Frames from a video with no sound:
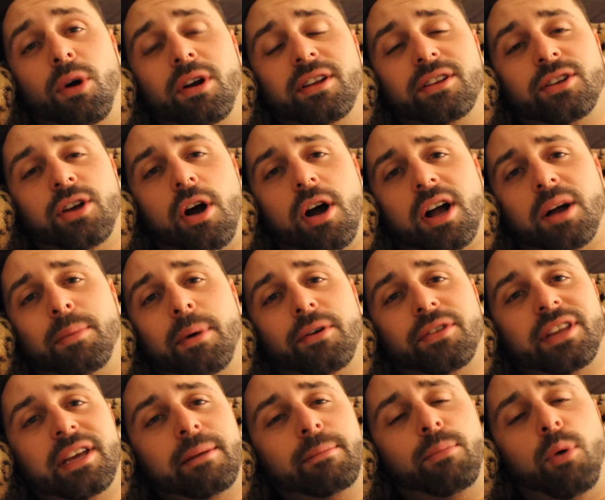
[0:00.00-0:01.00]
want to talk
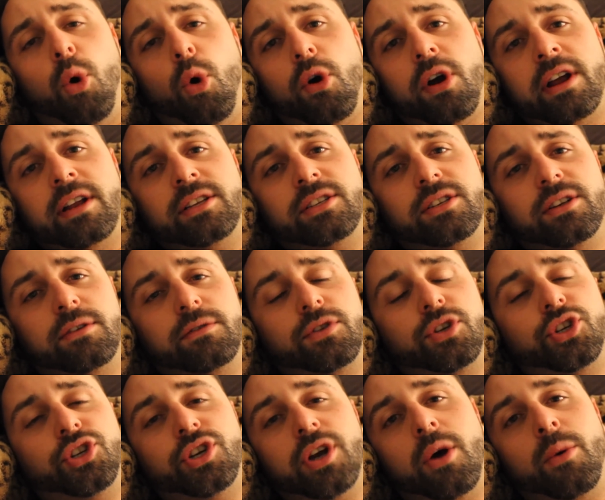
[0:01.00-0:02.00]
about the importance of
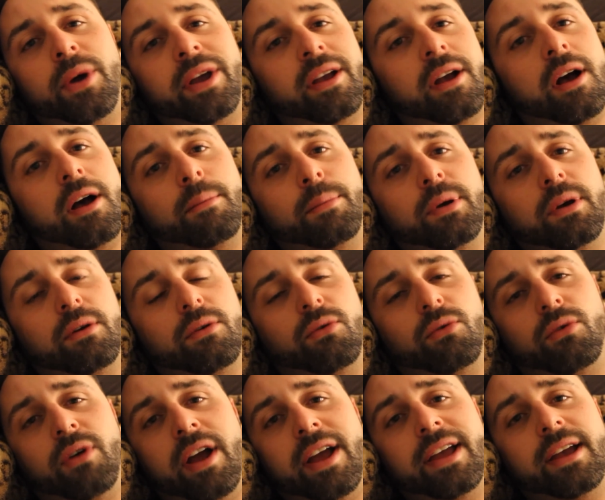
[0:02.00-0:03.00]
showing up,
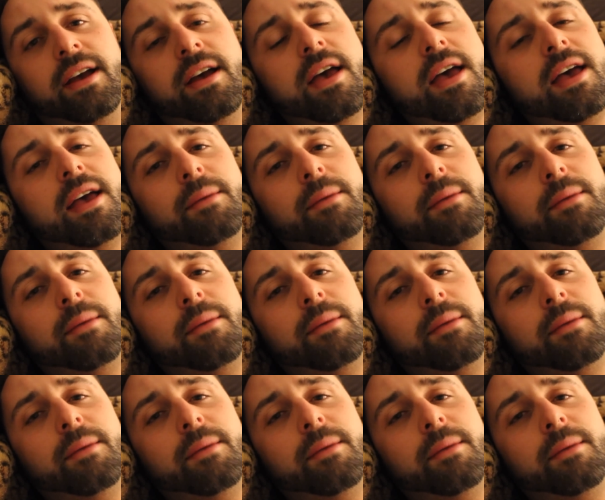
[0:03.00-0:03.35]
right?